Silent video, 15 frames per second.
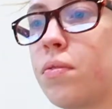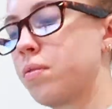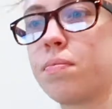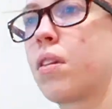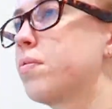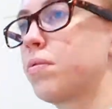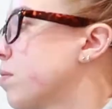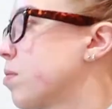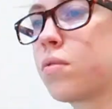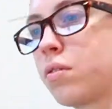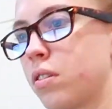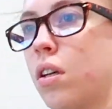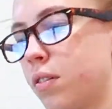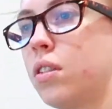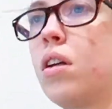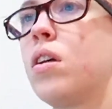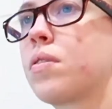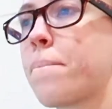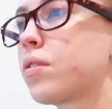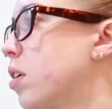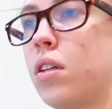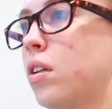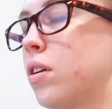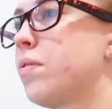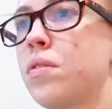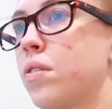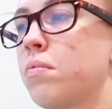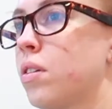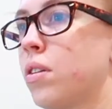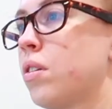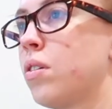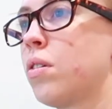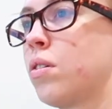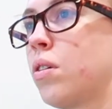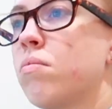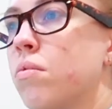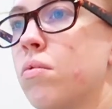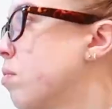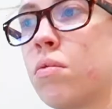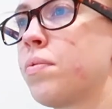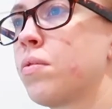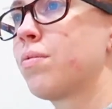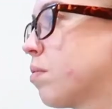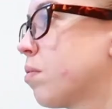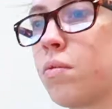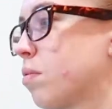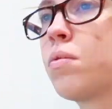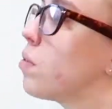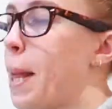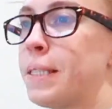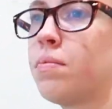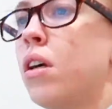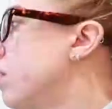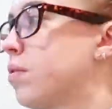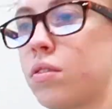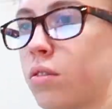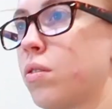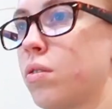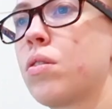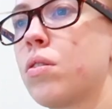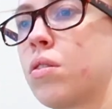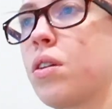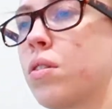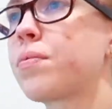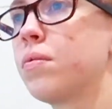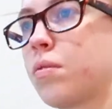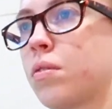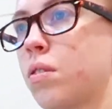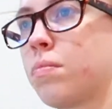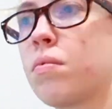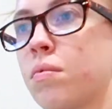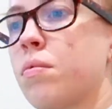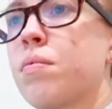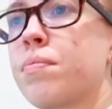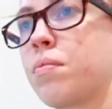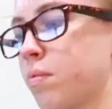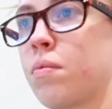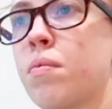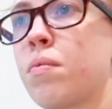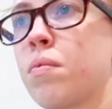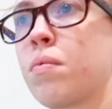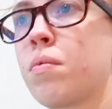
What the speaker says: [no speech]